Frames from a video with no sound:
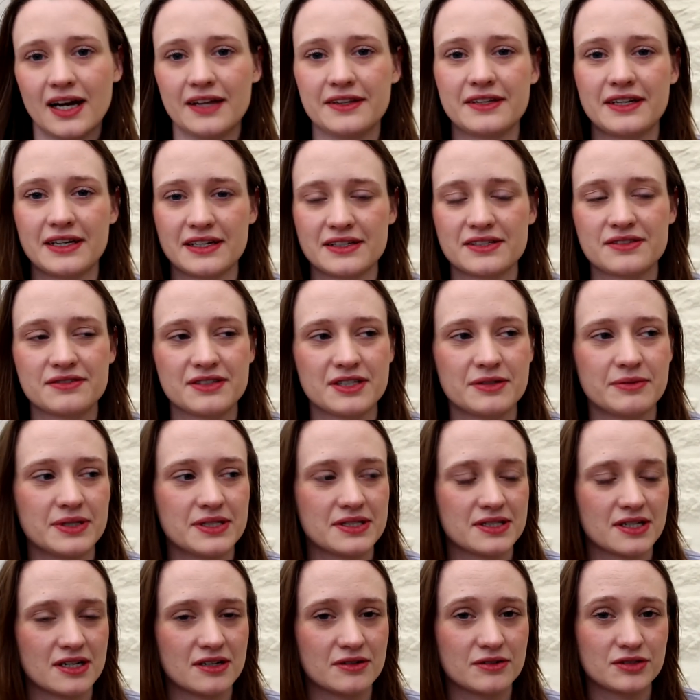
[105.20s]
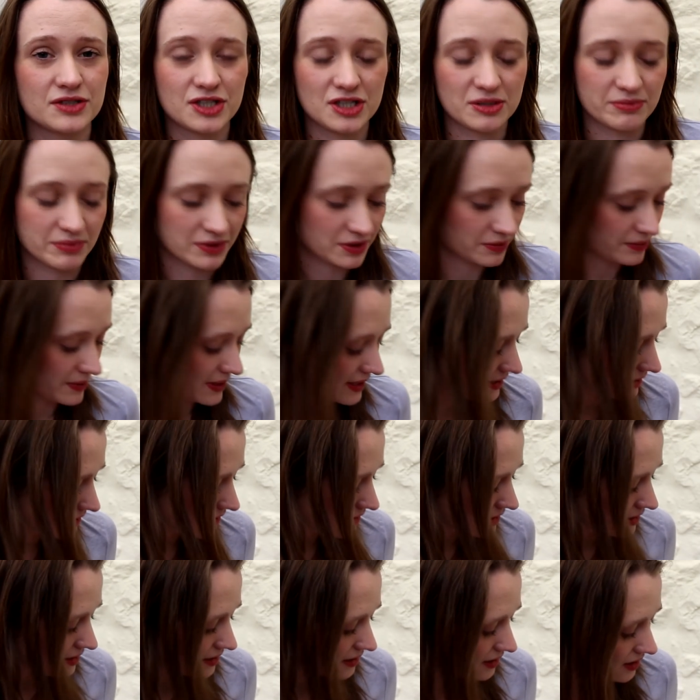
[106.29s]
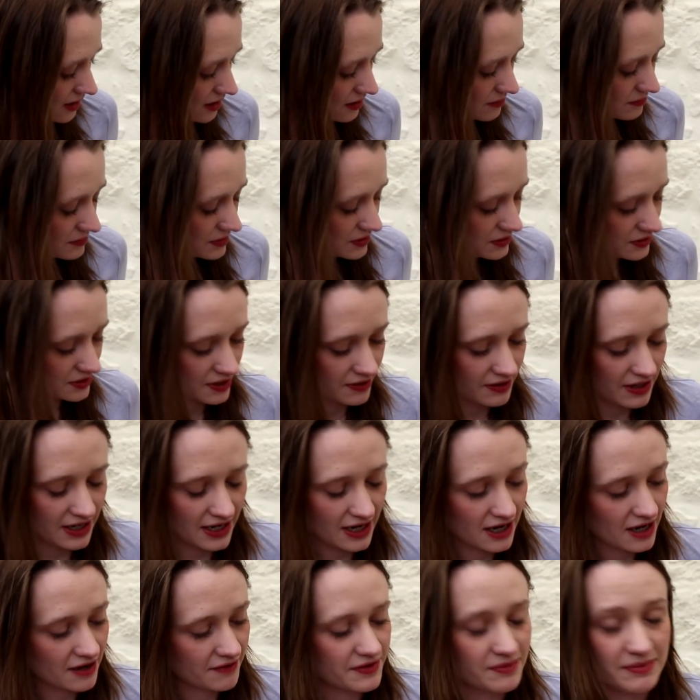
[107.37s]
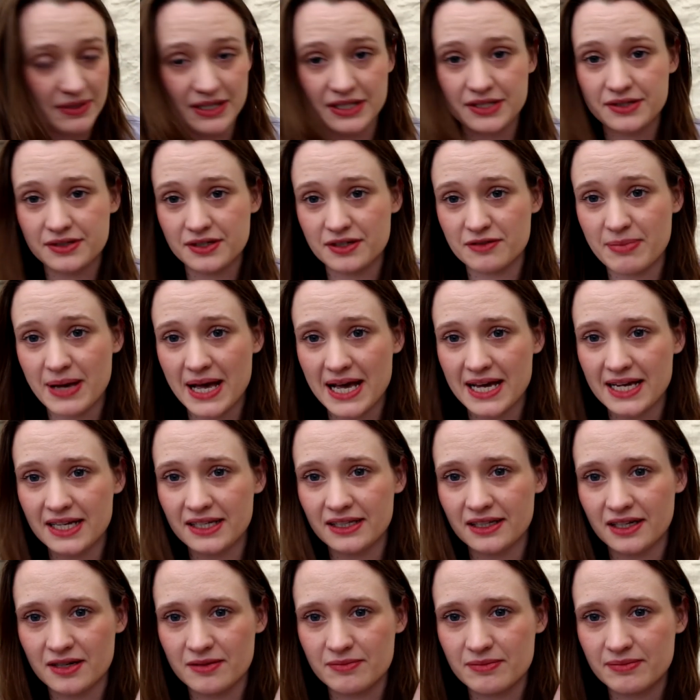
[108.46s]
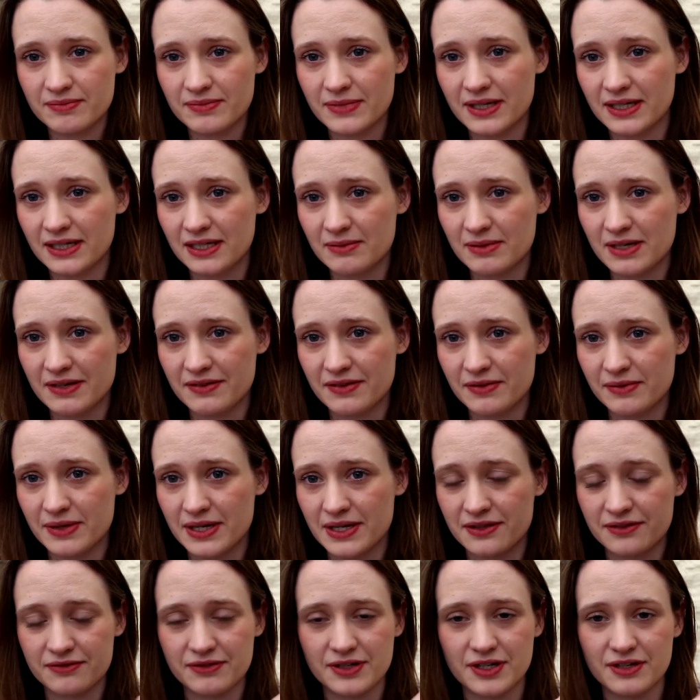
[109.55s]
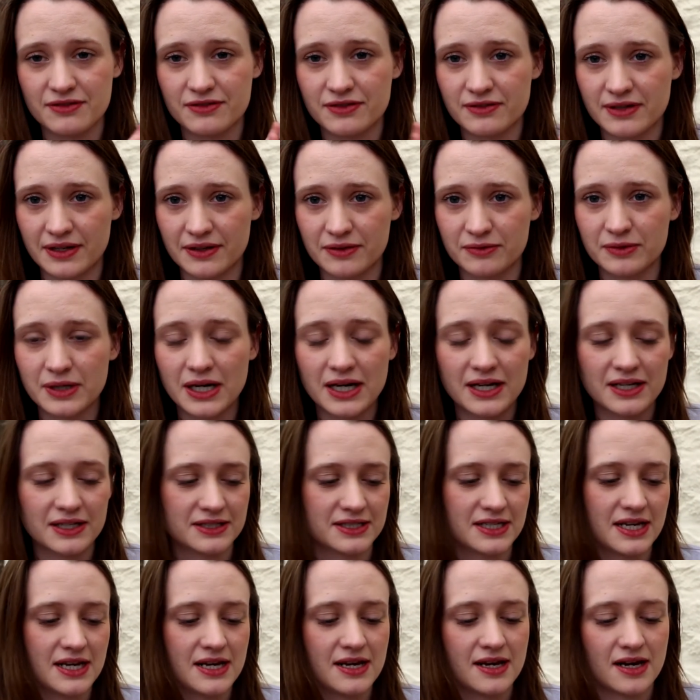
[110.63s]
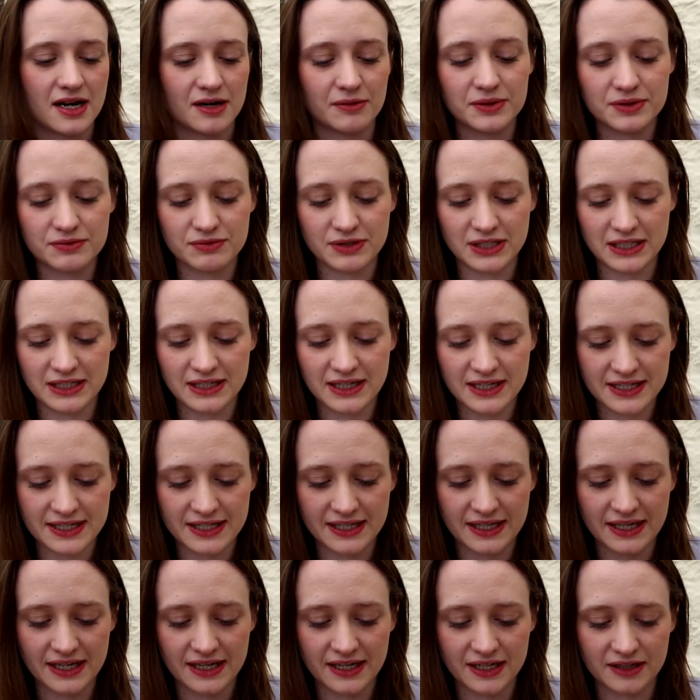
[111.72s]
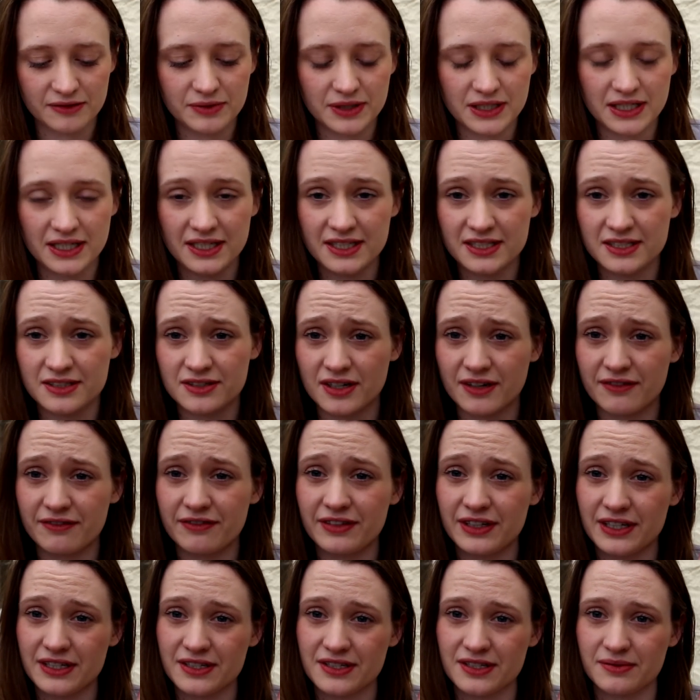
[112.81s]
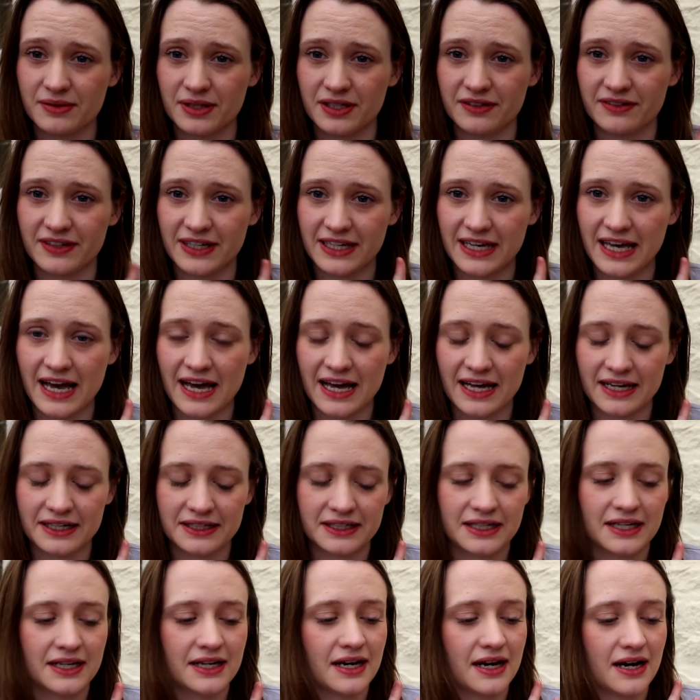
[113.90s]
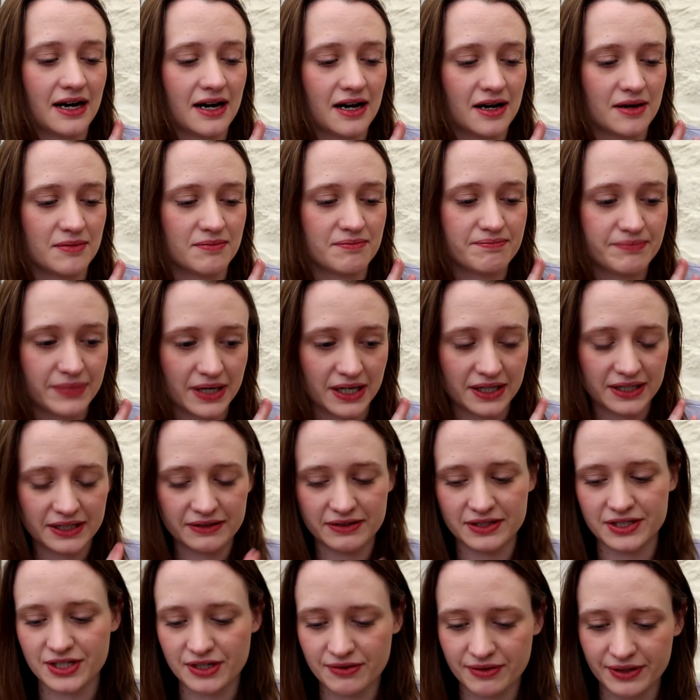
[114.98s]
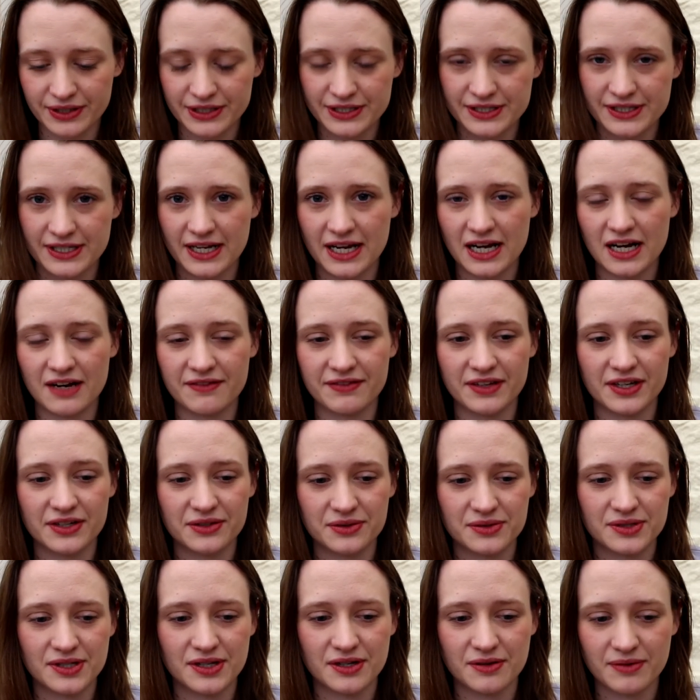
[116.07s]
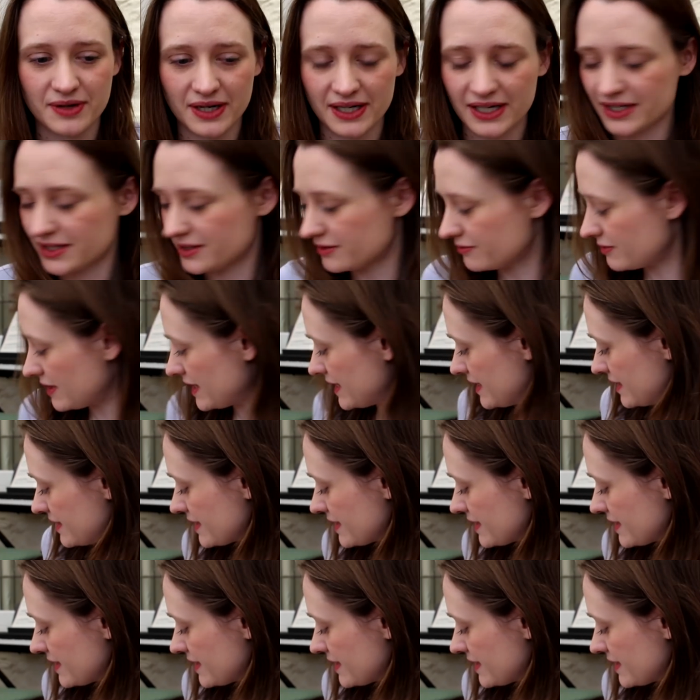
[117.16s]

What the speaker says: And the next few ones I'll choose between. So I have The Ministry of Pain. I'm a little bit of the way through for Around the World. I was really liking it, and I would like to try and finish this one if I can. But there are two others I have that I'd also quite like to read.